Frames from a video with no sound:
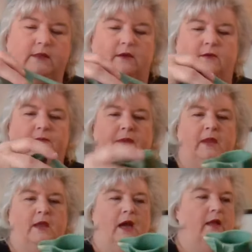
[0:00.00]
So
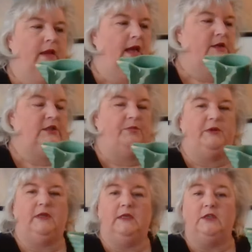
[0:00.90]
I'll actually
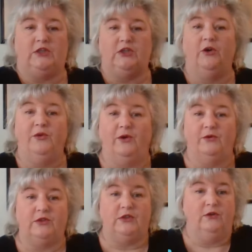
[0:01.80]
put it in the show
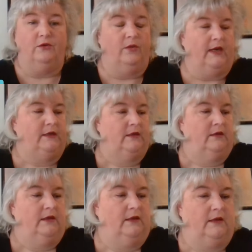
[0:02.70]
notes too,
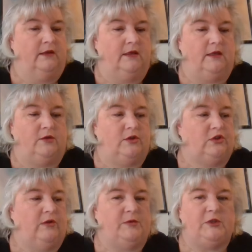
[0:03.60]
the little
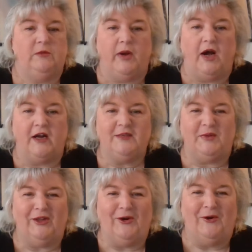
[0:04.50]
description box
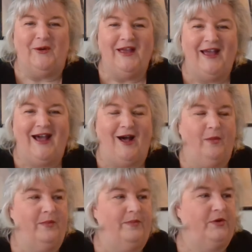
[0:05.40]
below.
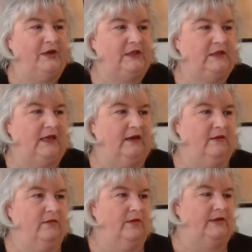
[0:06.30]
I'll put
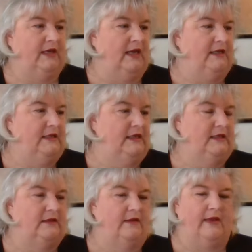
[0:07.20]
what the ID
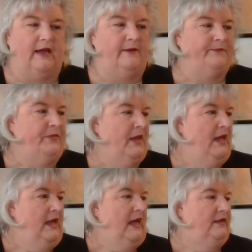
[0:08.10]
is on that.
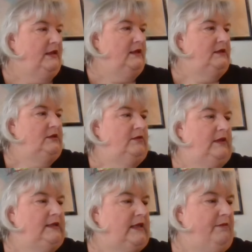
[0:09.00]
And then the two
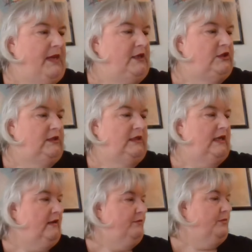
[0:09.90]
things I mentioned
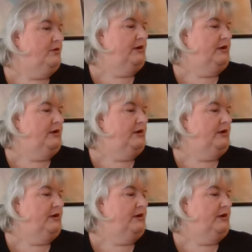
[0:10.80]
that I've